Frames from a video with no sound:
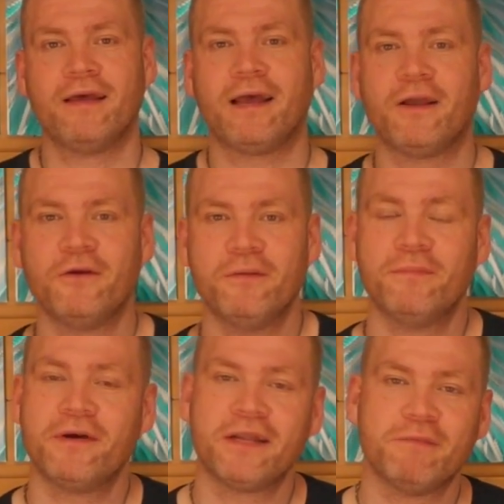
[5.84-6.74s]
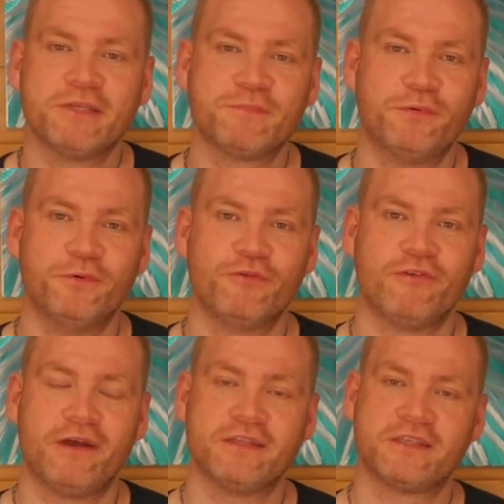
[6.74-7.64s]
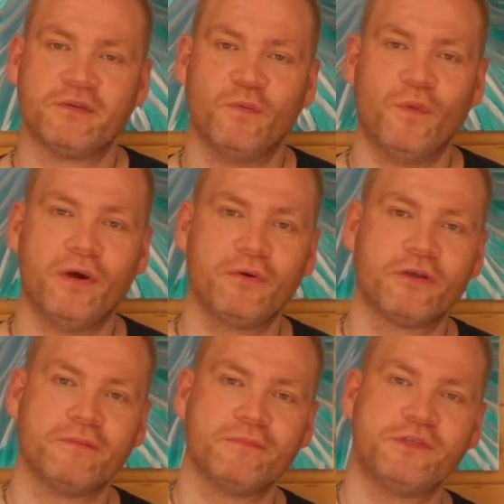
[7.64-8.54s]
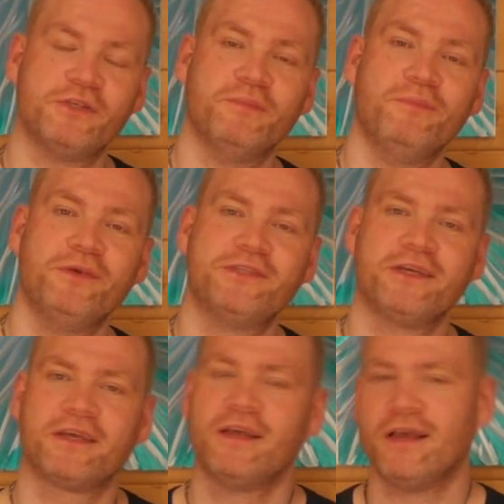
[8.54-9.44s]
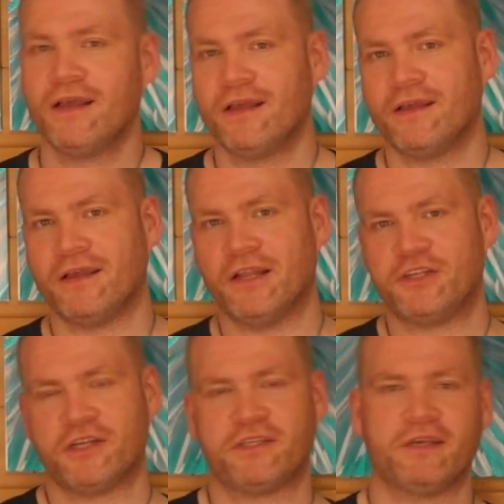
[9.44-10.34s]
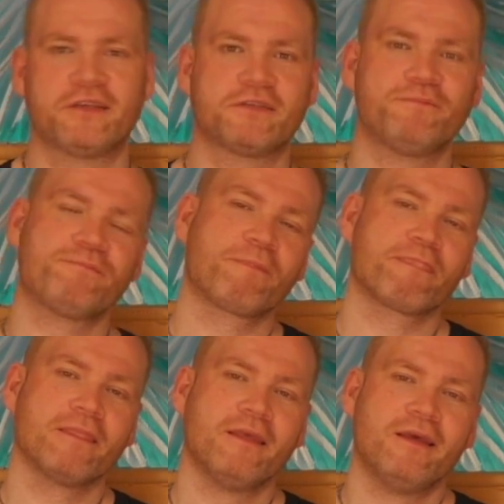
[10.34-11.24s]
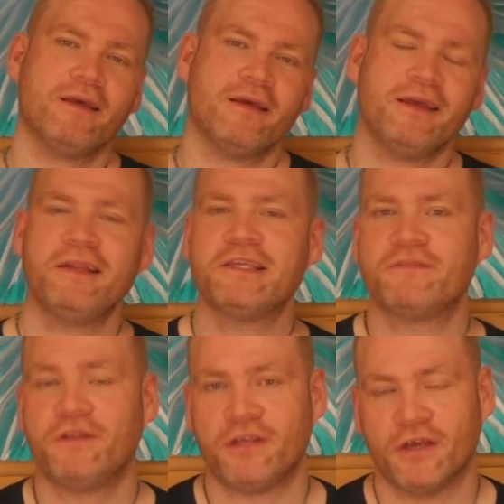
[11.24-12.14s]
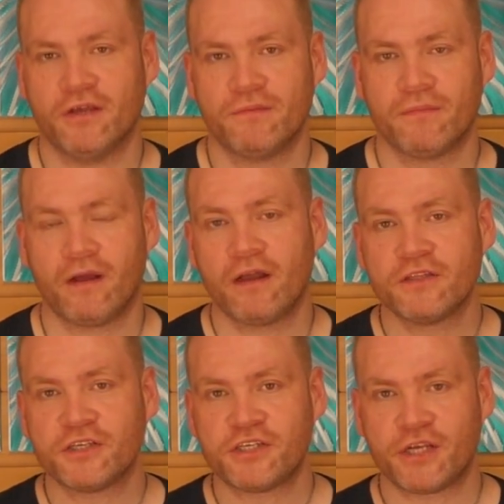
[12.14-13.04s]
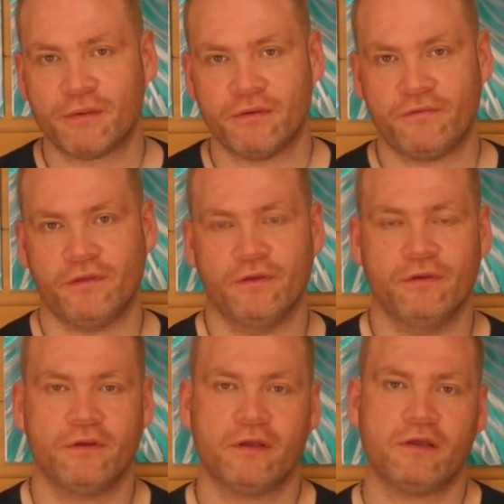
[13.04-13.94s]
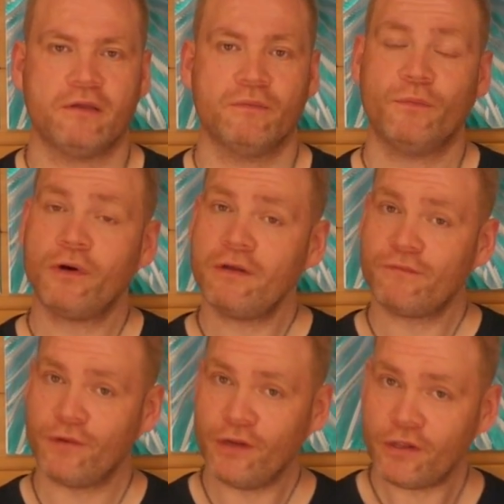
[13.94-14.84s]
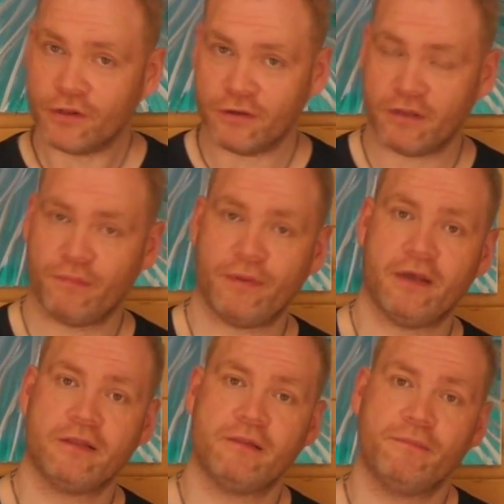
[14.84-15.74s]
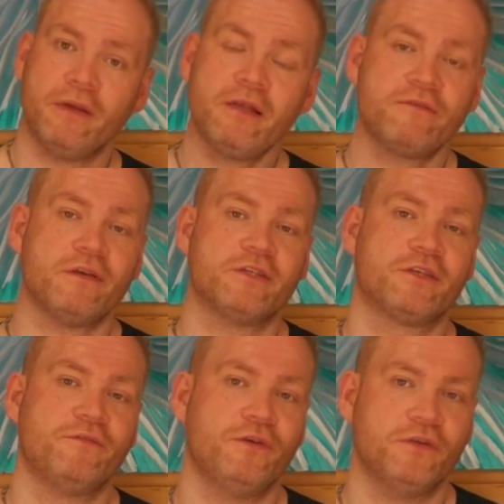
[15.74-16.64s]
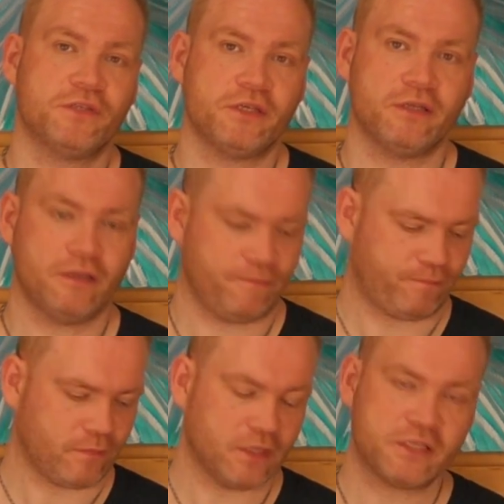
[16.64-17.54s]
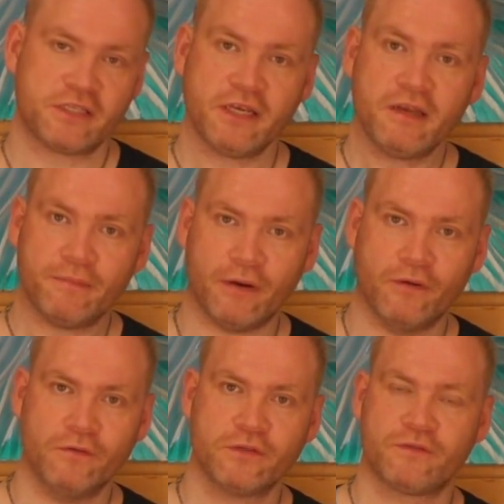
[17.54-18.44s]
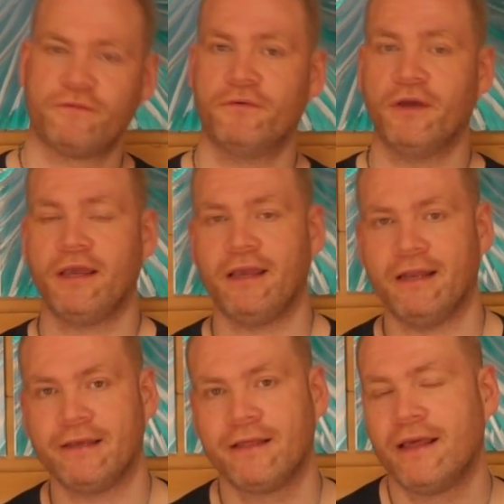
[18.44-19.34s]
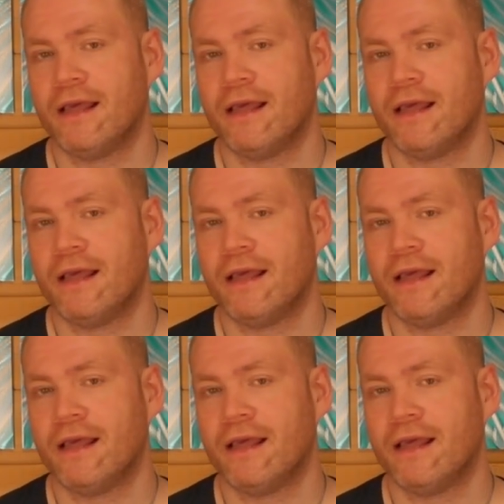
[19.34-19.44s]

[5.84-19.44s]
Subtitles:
Hello, my name is Paul Grant and welcome to Music Energetics. In this video, I'd like to share with you what I've learned about the benefits of using singing bowls for healing